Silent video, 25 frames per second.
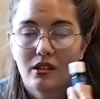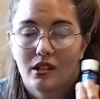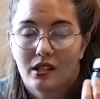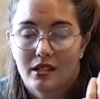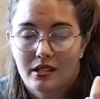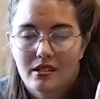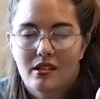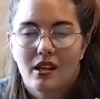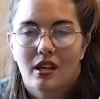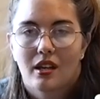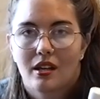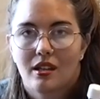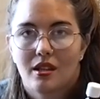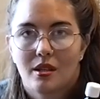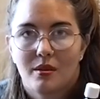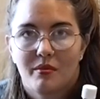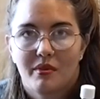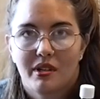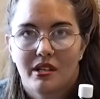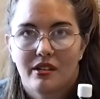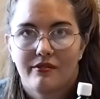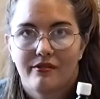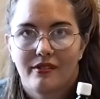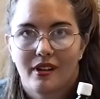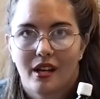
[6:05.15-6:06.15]
It's like in the
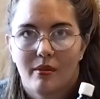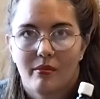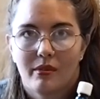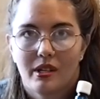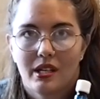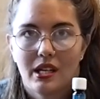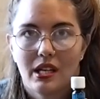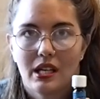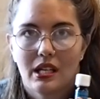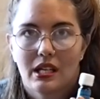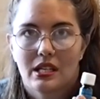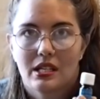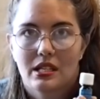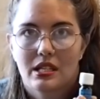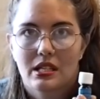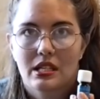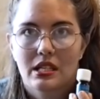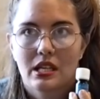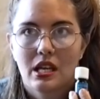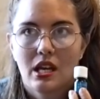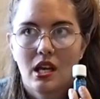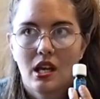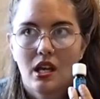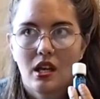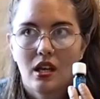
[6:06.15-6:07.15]
mint family, and it's